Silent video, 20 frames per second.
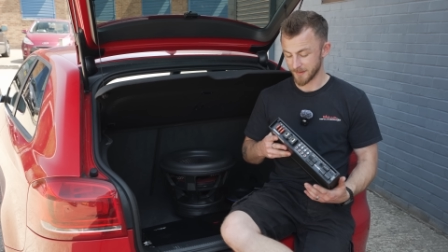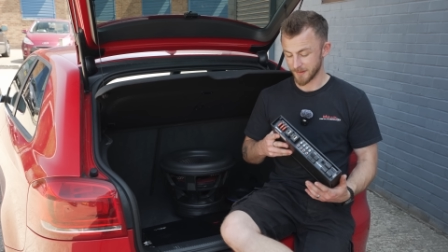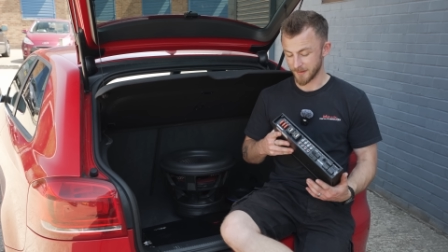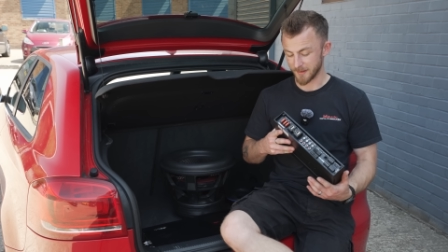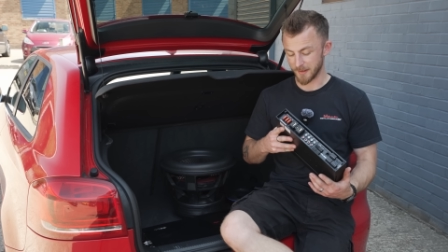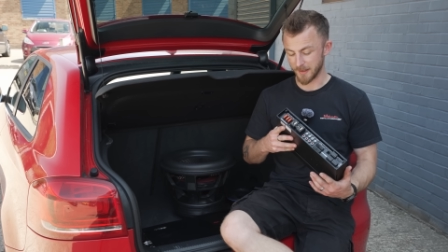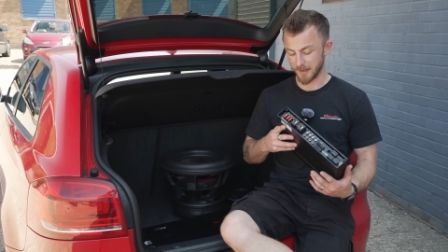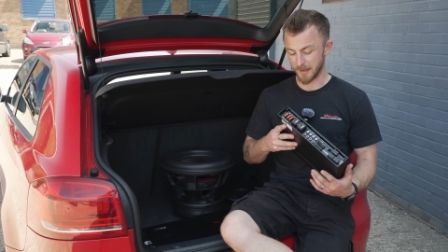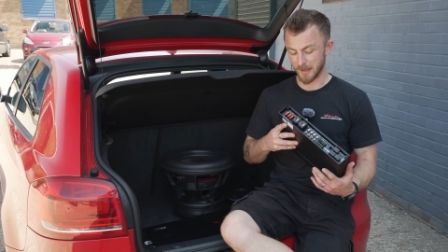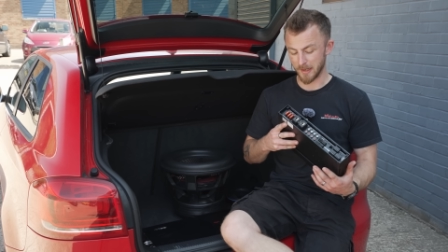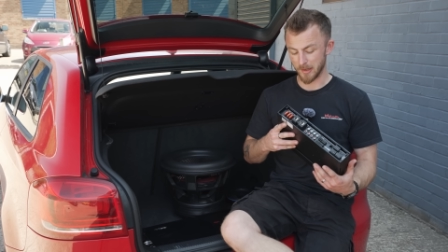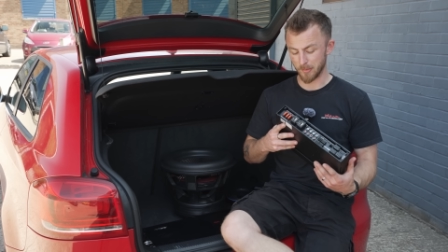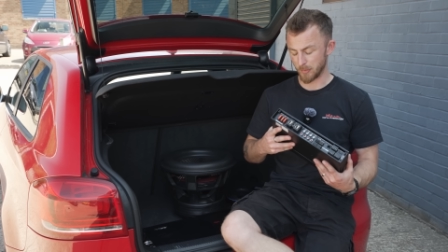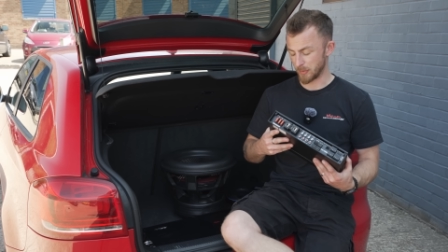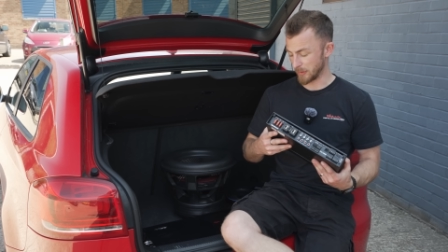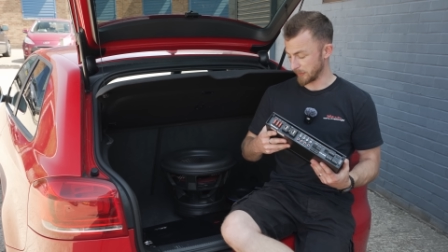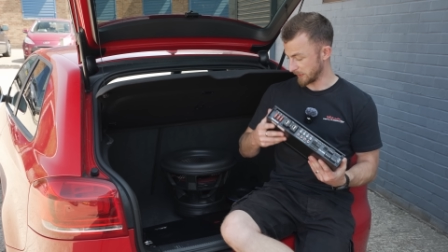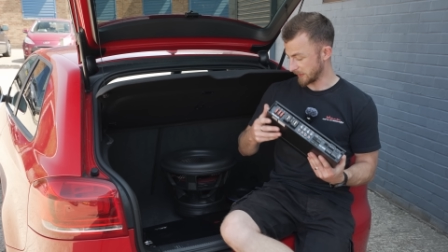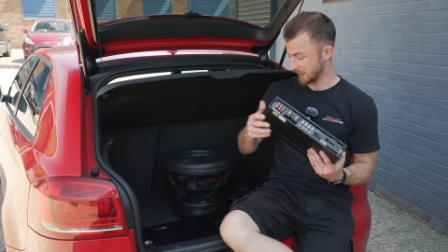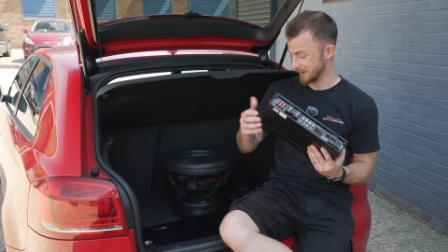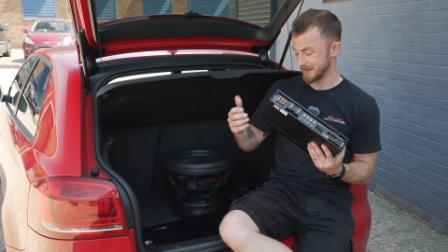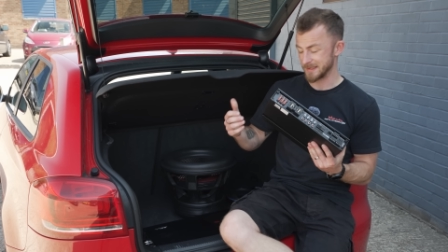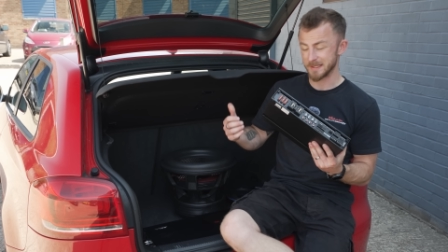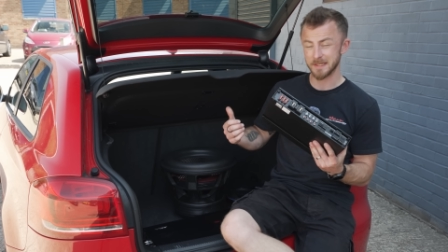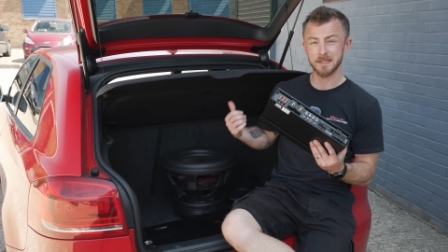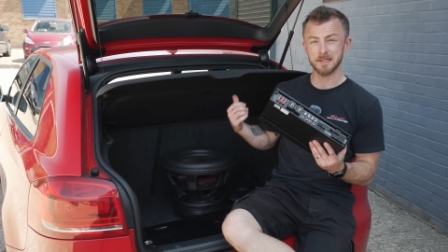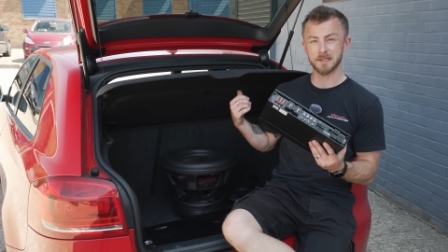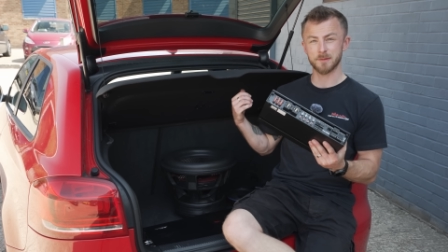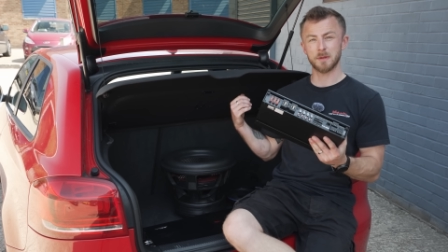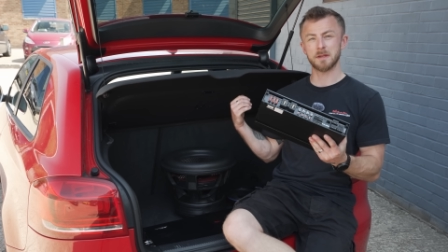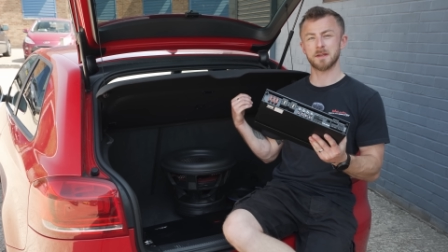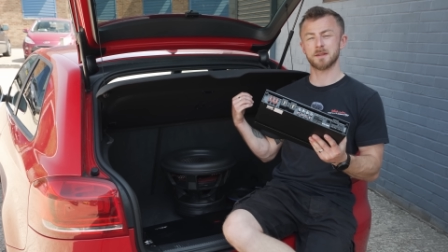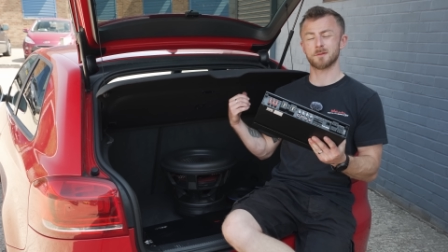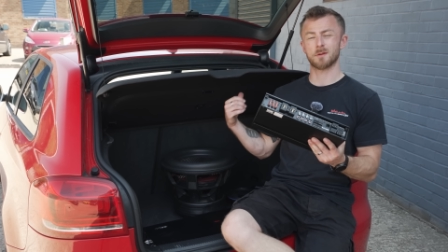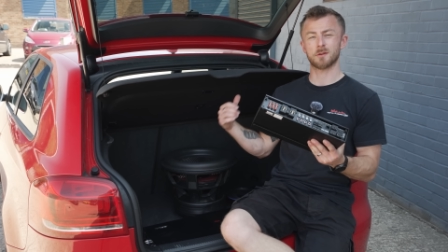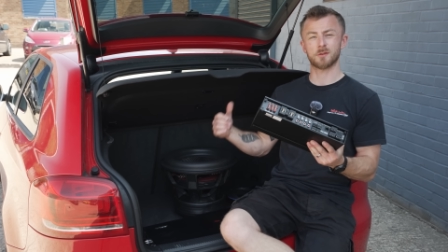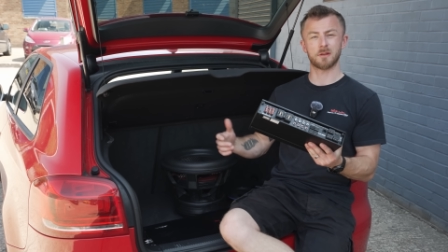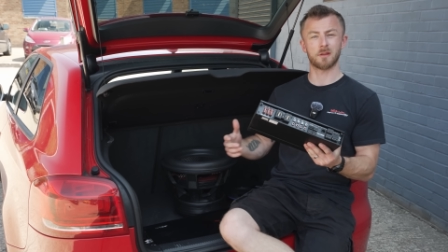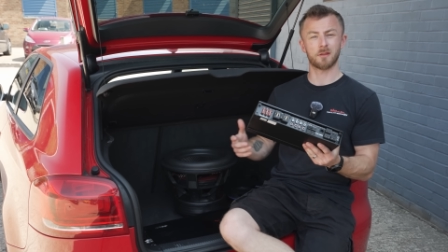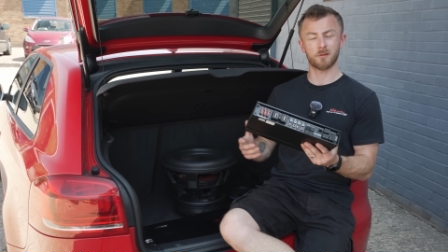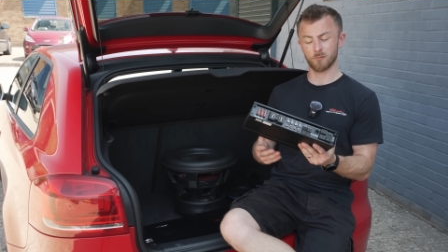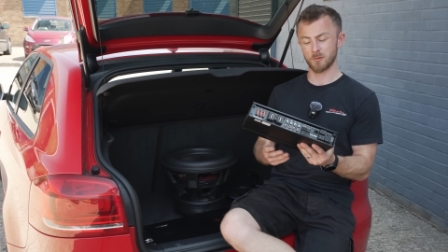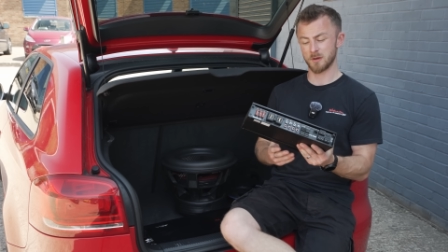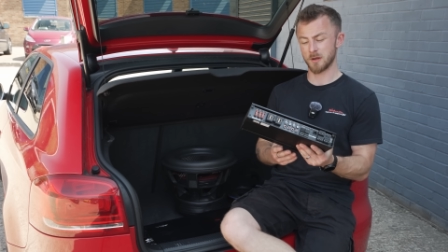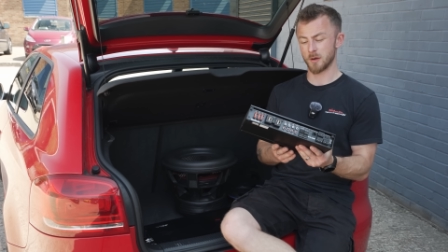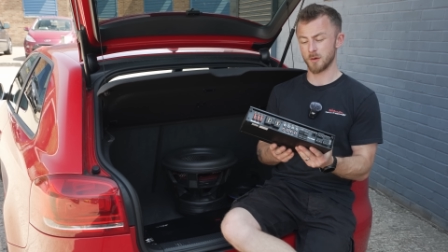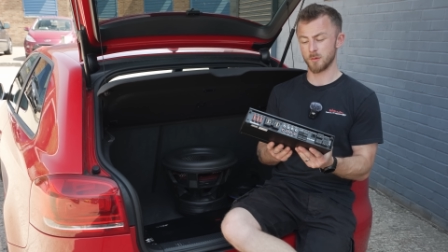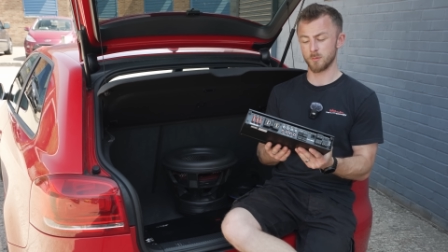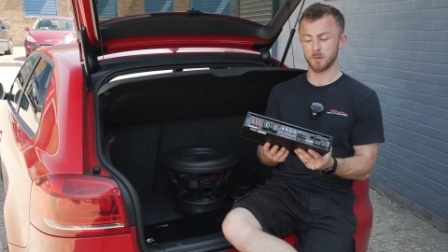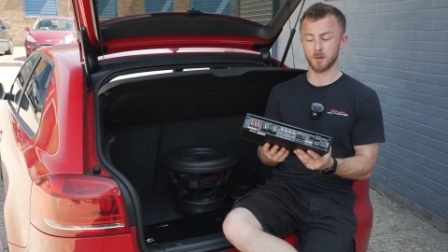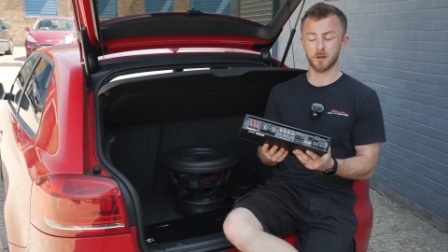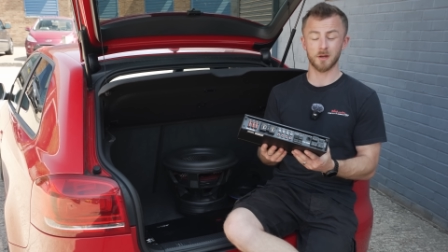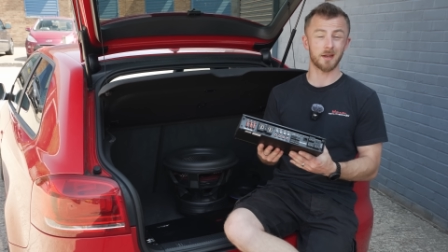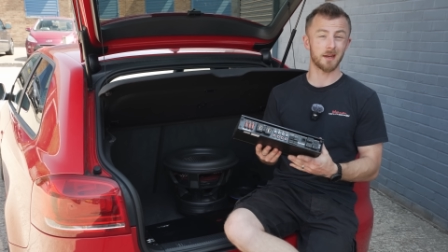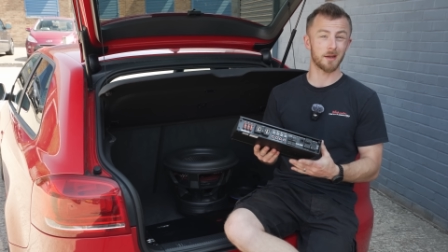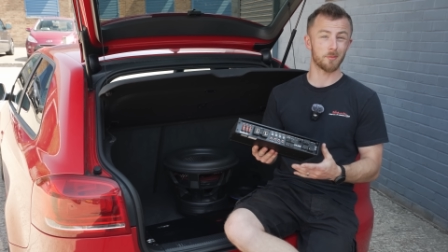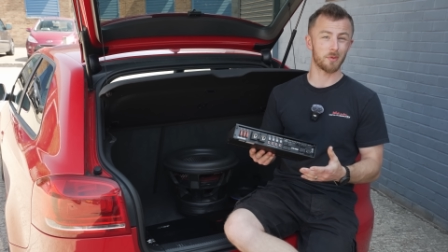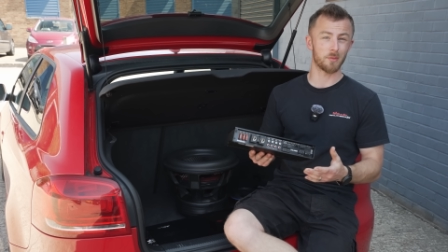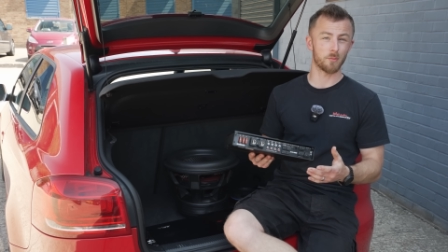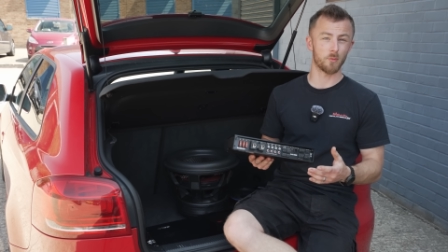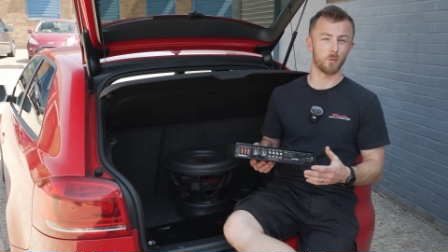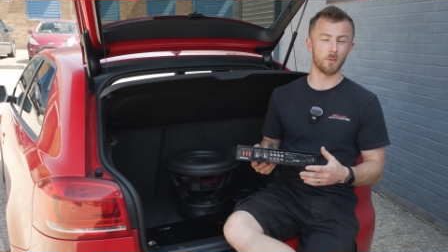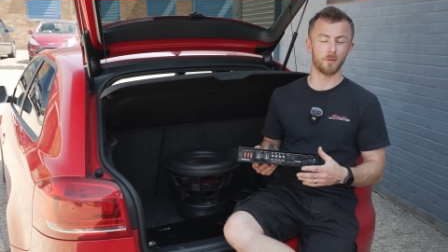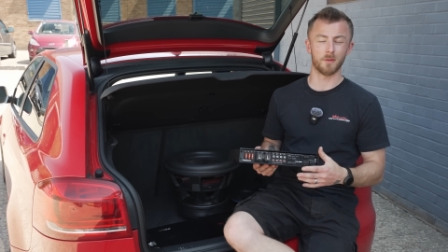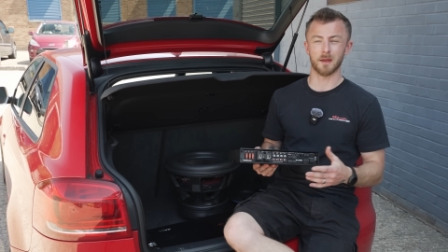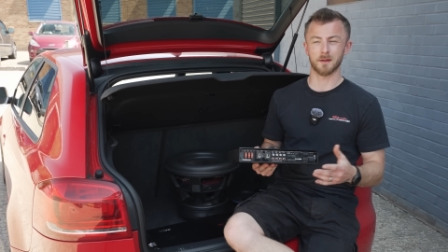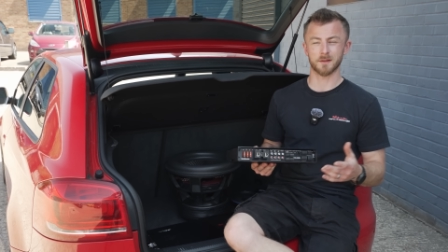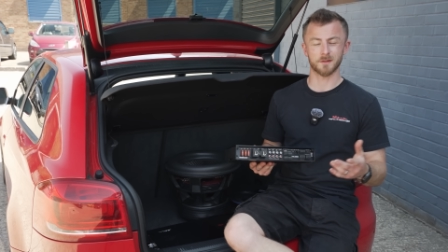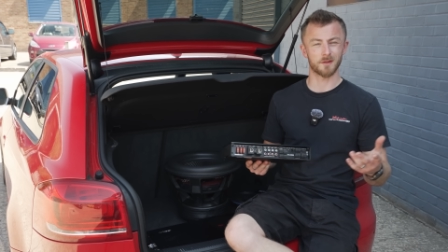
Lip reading: But because these speakers are actually 3 ohm, you're going to get a bit more than that.